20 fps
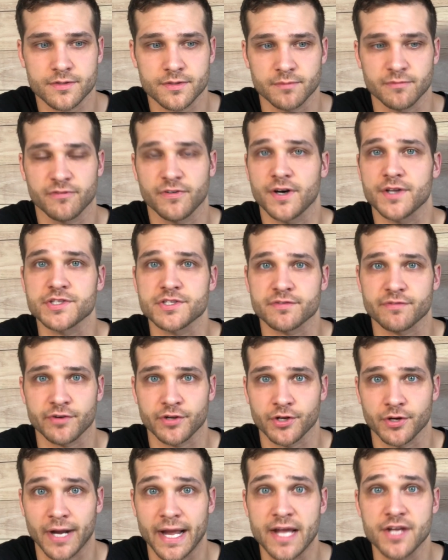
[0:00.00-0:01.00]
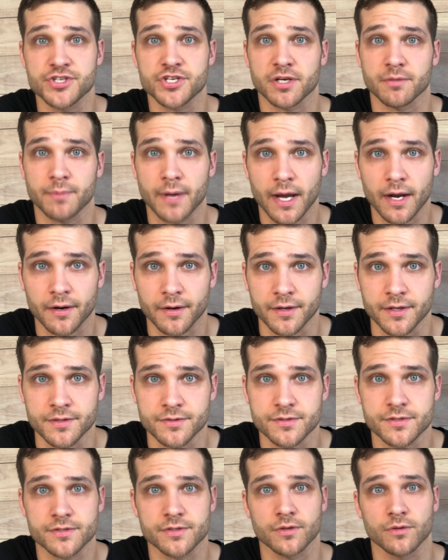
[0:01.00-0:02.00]
funds for your aging
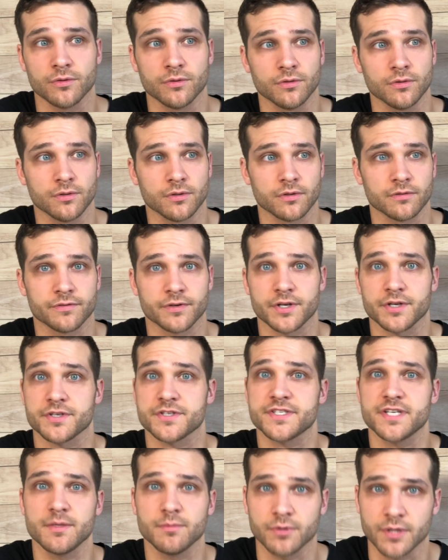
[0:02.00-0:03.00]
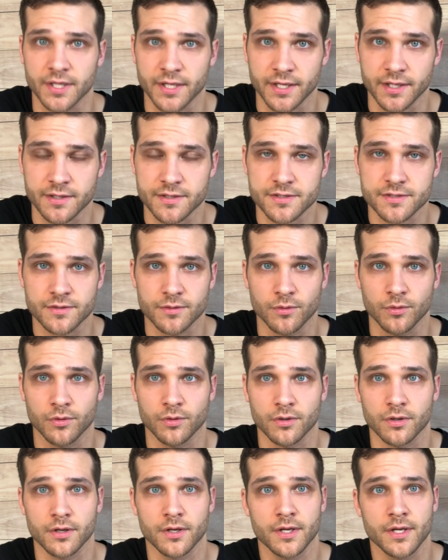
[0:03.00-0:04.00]
parents or for your siblings,
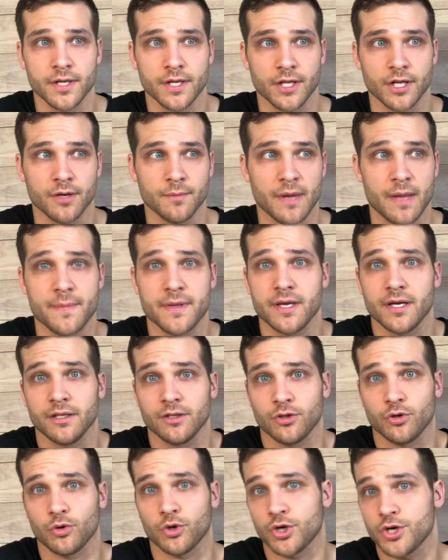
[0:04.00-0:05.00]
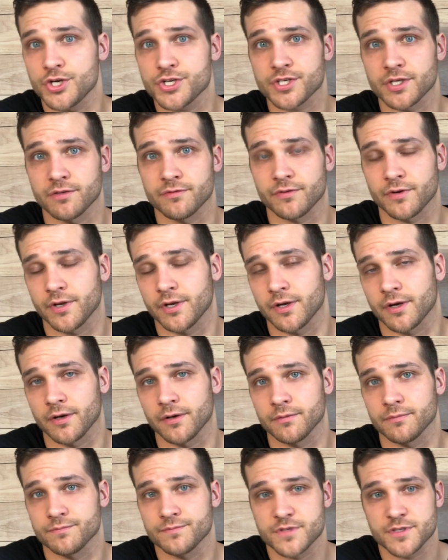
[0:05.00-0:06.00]
or maybe a little cushion for
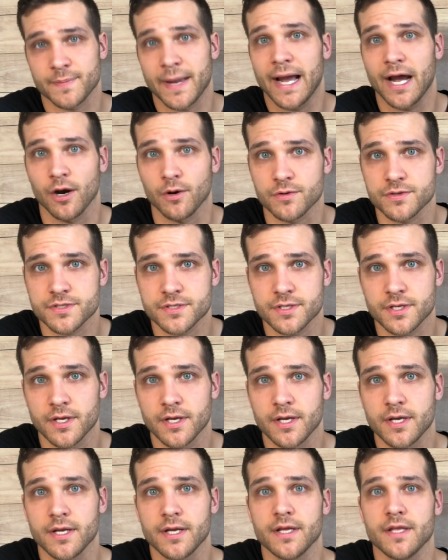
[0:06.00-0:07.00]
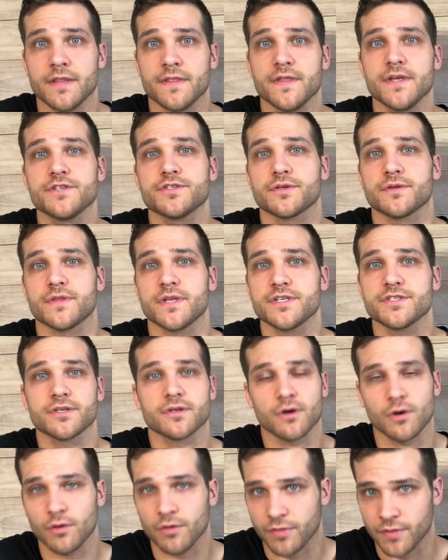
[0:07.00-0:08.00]
your spouse. These
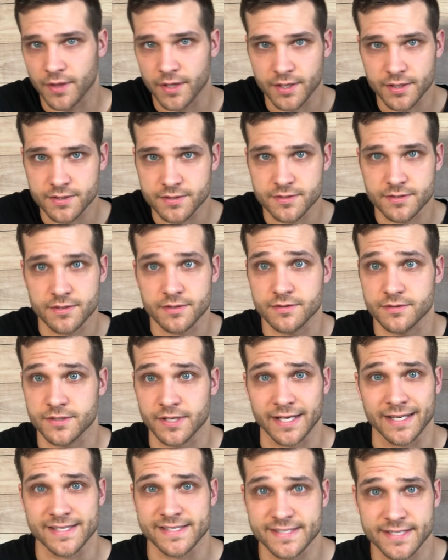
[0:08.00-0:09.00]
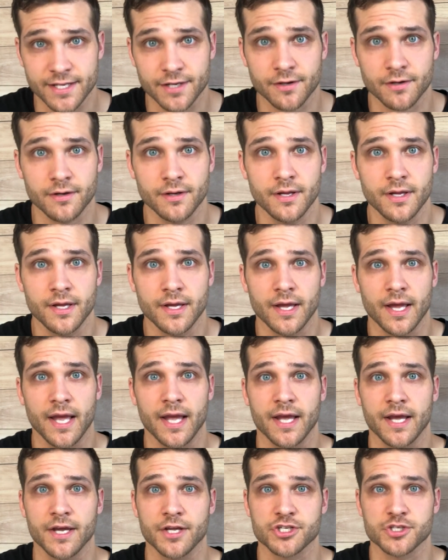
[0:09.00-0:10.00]
are all things to consider
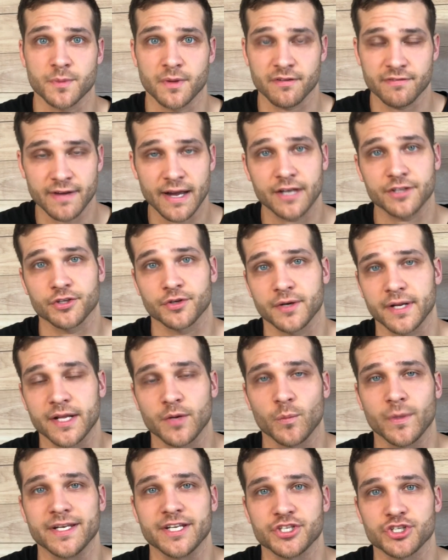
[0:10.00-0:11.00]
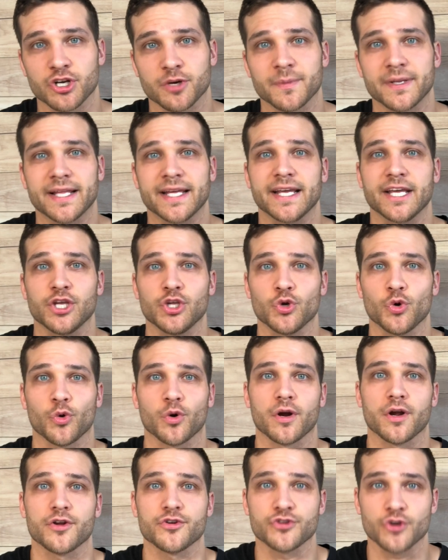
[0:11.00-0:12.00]
and should be factored in when determining
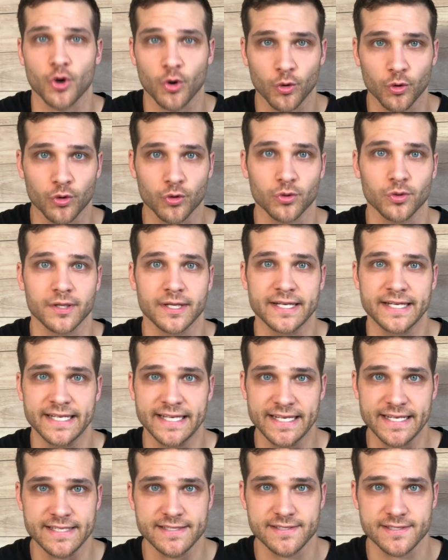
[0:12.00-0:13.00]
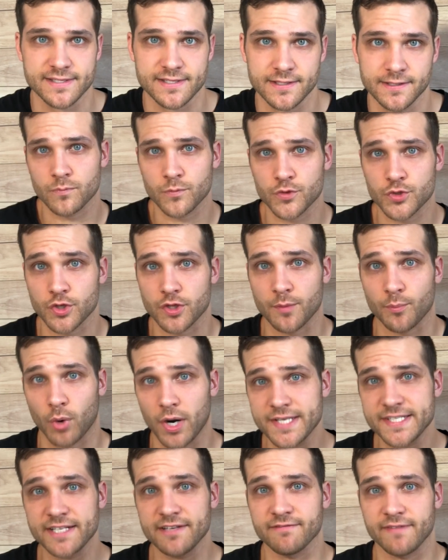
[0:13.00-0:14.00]
your total needs. So the
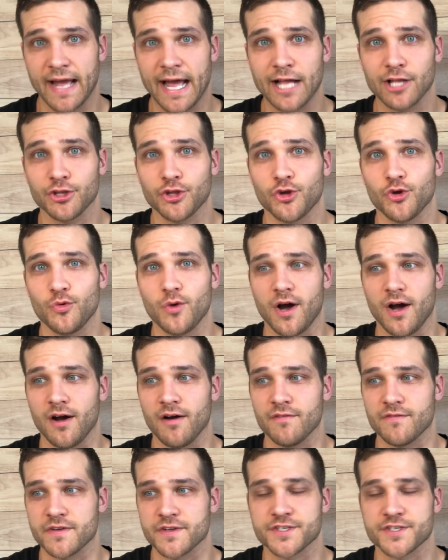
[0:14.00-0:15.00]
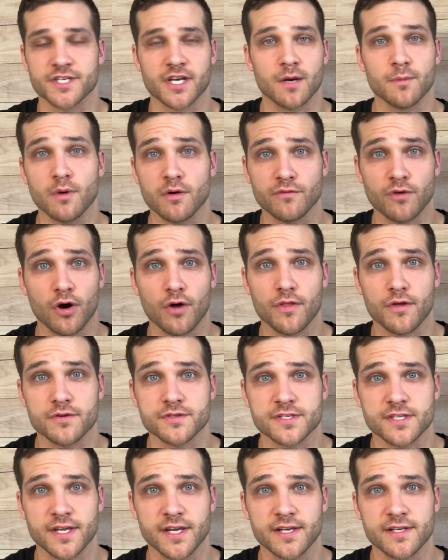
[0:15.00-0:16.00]
present value of the sum of all
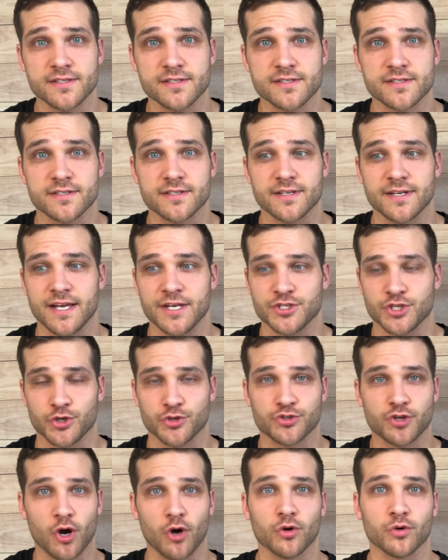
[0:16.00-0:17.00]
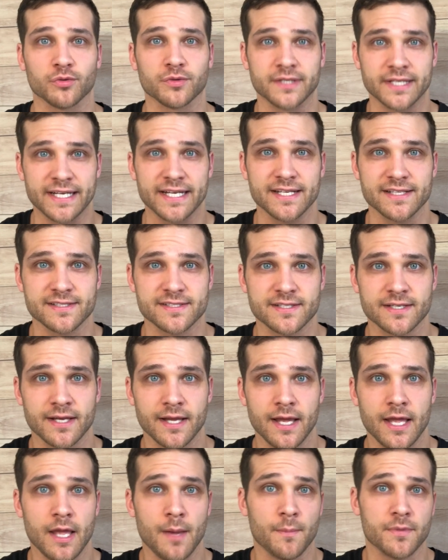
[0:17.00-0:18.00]
those things is your total needs.
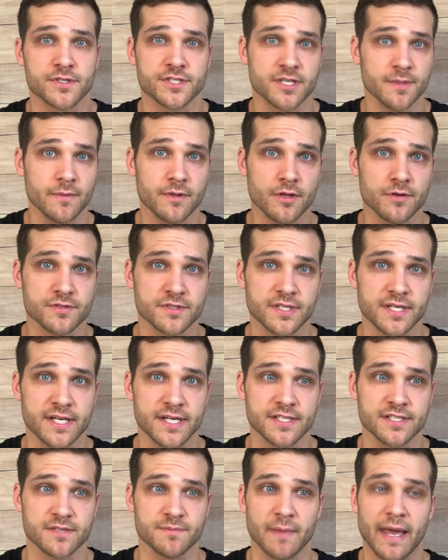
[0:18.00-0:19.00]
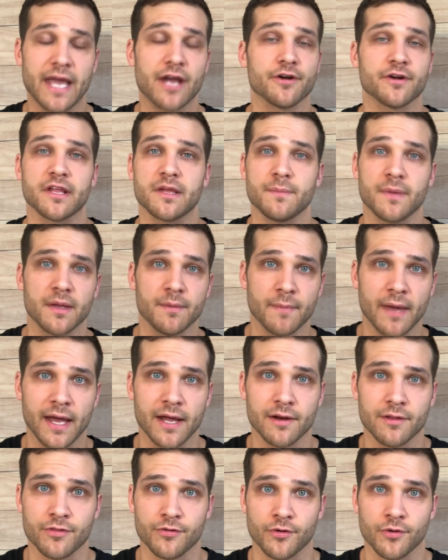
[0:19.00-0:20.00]
But some of those needs may already be
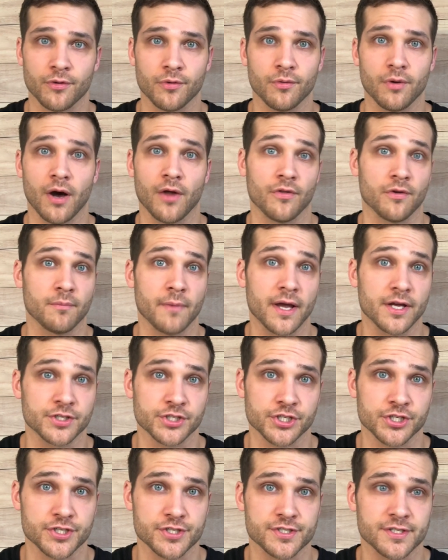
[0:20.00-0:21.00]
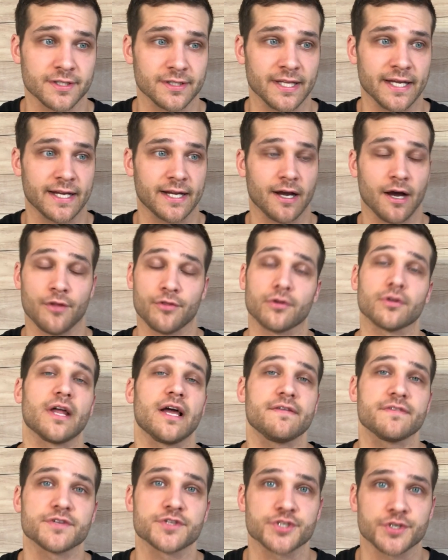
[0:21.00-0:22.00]
met through other measures, like other
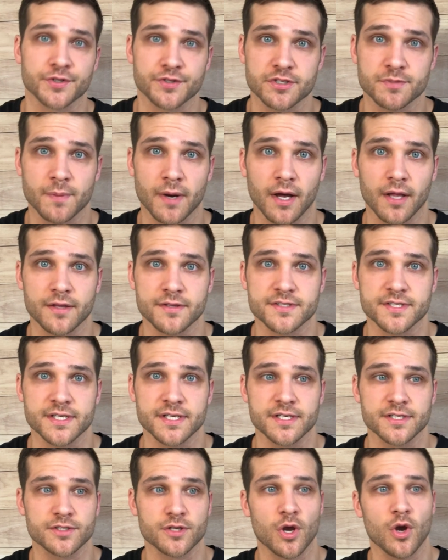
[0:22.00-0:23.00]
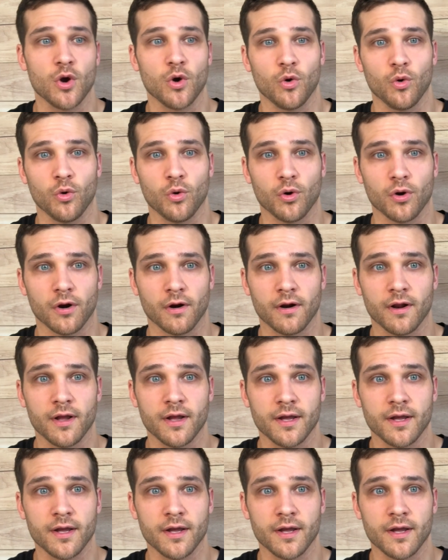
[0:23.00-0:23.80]
life insurance policies or